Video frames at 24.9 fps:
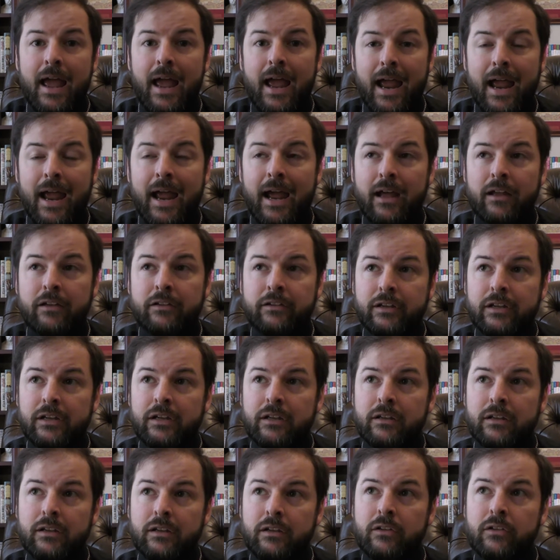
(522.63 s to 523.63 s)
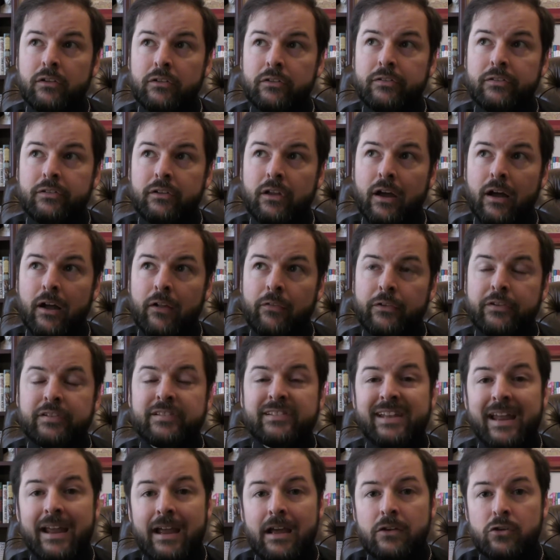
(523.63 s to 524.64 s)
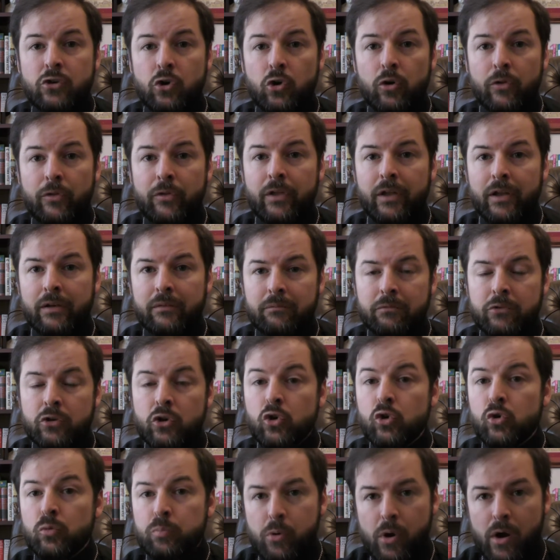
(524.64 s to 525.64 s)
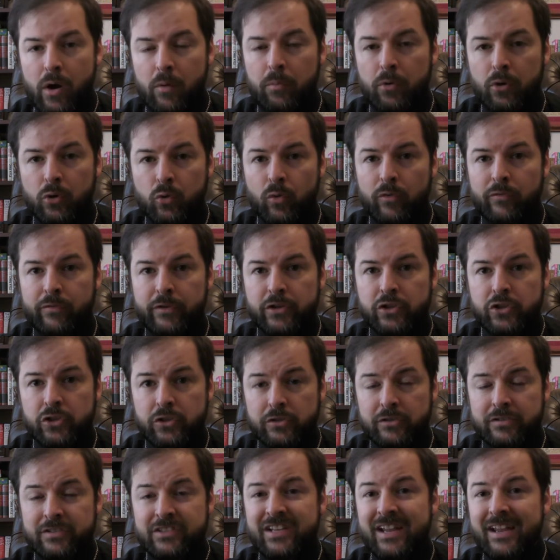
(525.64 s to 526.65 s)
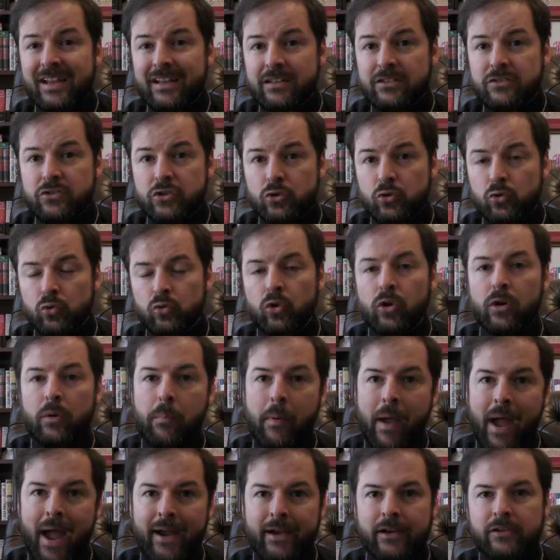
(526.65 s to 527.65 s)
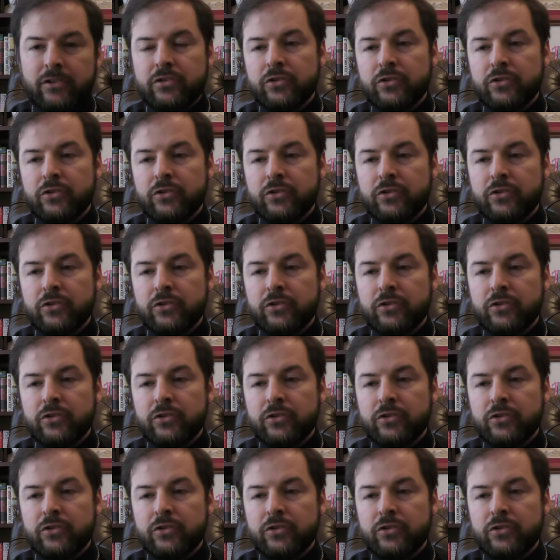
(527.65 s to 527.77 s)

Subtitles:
And it is the standard that new prayer book revisions tend to look back